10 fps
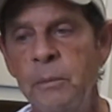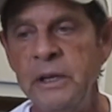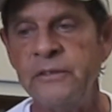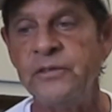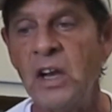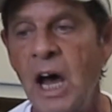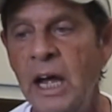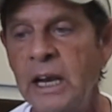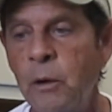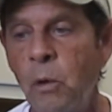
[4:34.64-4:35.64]
If
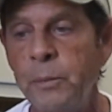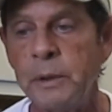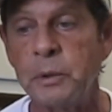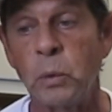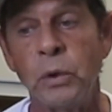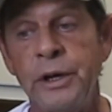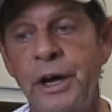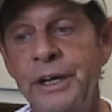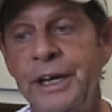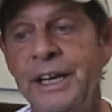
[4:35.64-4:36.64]
not, I won't be able to work
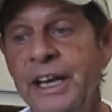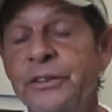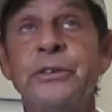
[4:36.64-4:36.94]
on it again